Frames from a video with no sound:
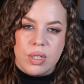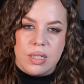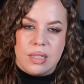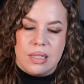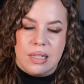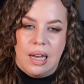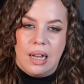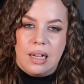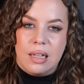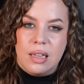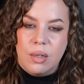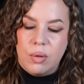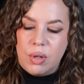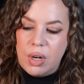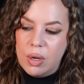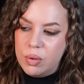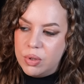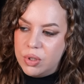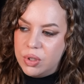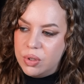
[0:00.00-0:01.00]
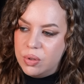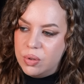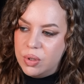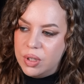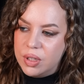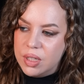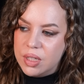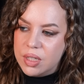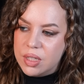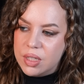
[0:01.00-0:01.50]
exactly what I would do
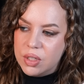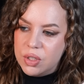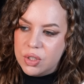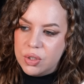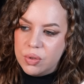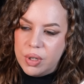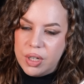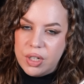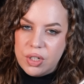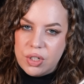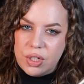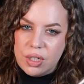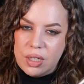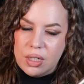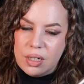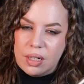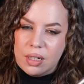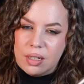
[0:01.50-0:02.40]
in this situation.